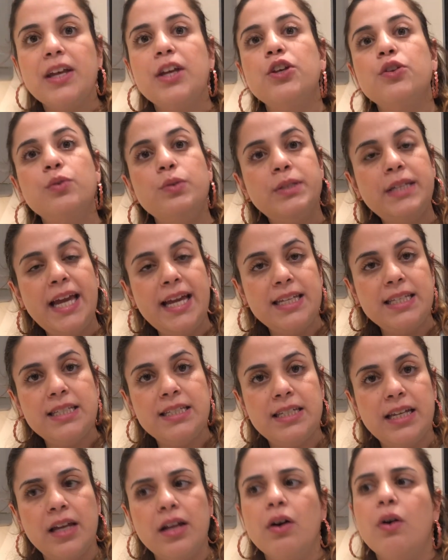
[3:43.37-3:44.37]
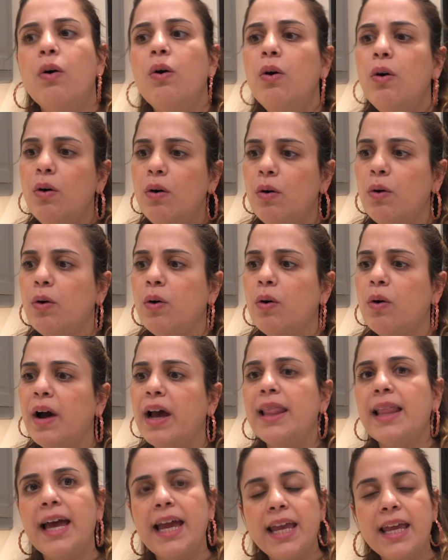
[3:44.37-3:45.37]
You taste it. Oh,
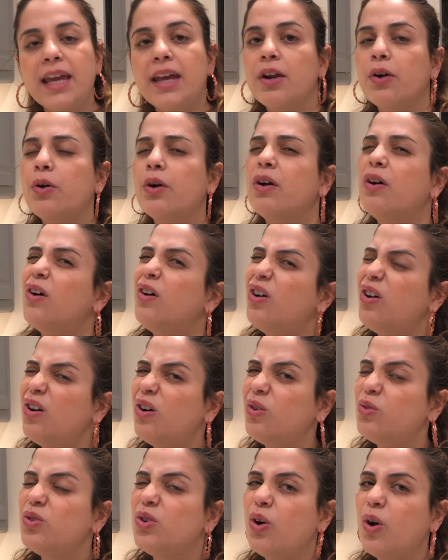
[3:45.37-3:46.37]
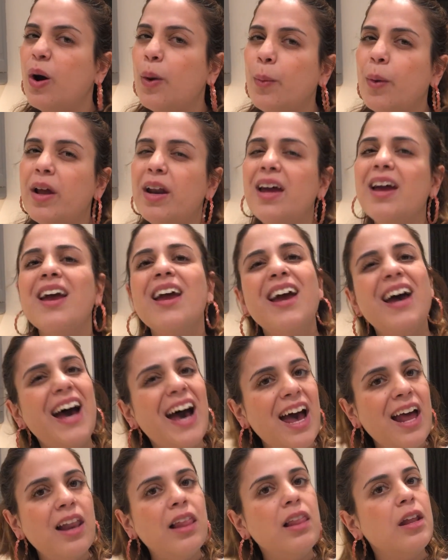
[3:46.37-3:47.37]
I like it. Or, oh no, I want to
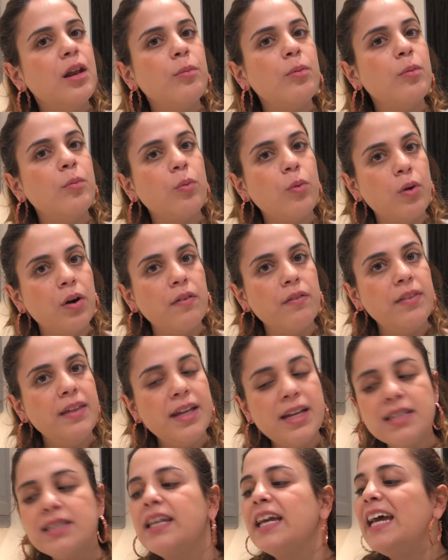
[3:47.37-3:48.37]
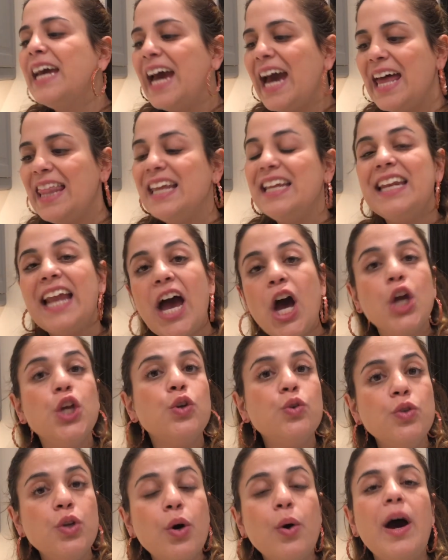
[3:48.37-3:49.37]
add a little bit more of this. And then now
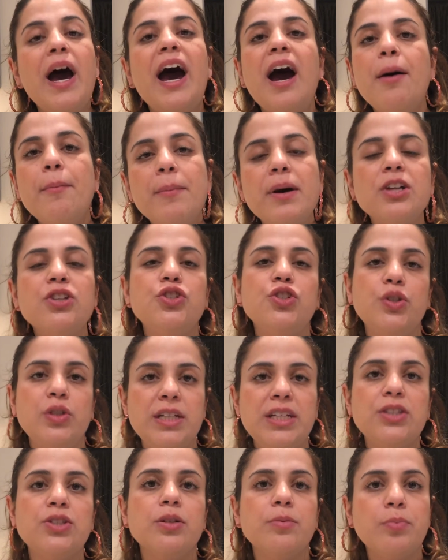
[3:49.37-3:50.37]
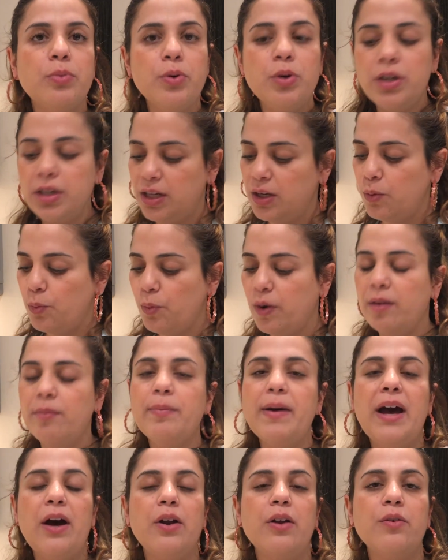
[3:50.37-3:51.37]
you know how much you need to put in 1
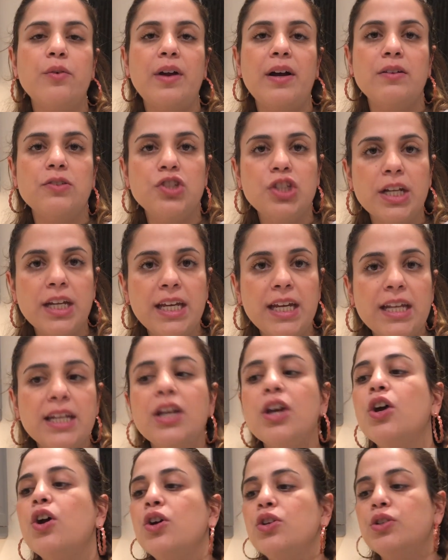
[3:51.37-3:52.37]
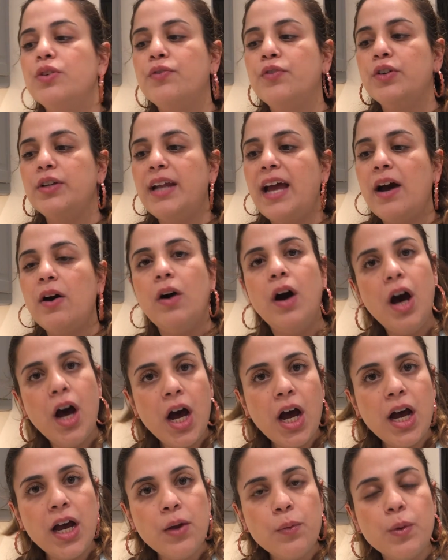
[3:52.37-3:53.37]
pound of ground chicken. So from now
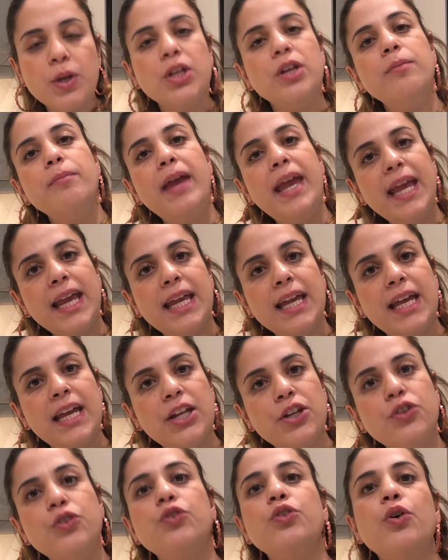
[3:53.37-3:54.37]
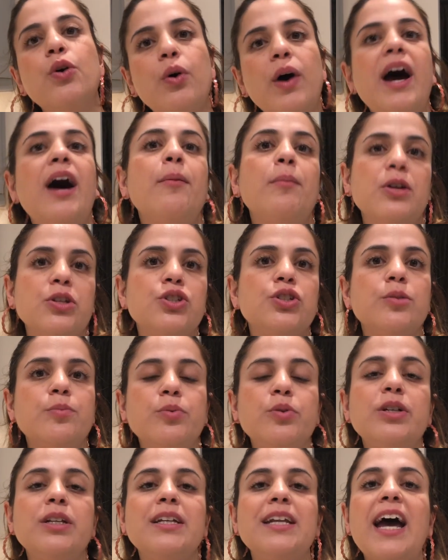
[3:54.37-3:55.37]
on, when you make it, you know how much to
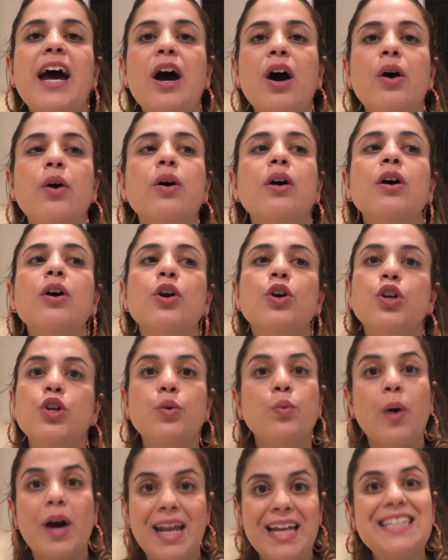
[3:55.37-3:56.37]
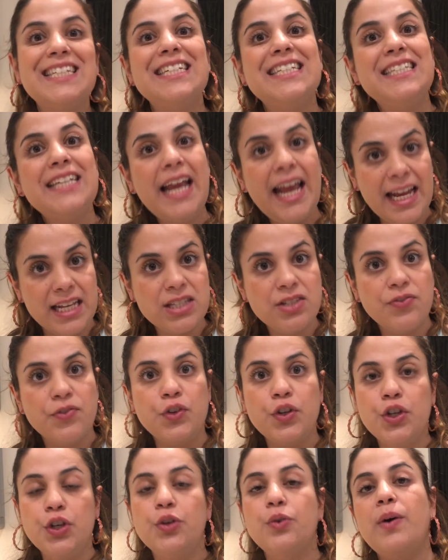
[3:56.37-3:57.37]
put and how you want it to taste
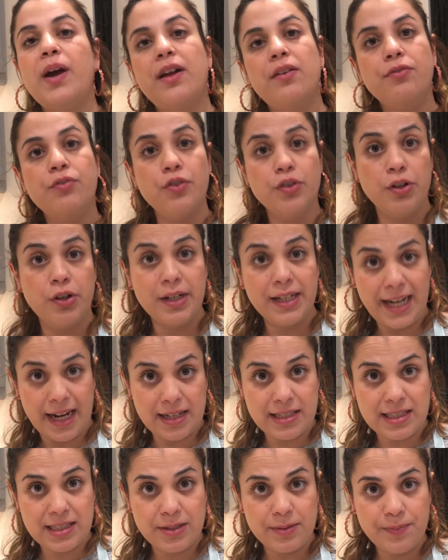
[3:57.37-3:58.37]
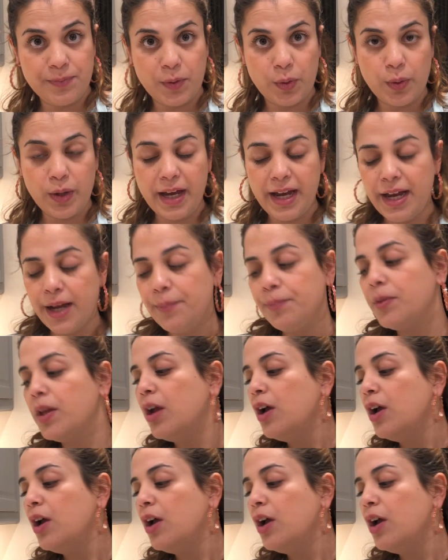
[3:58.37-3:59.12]
for you and for your guests. Okay?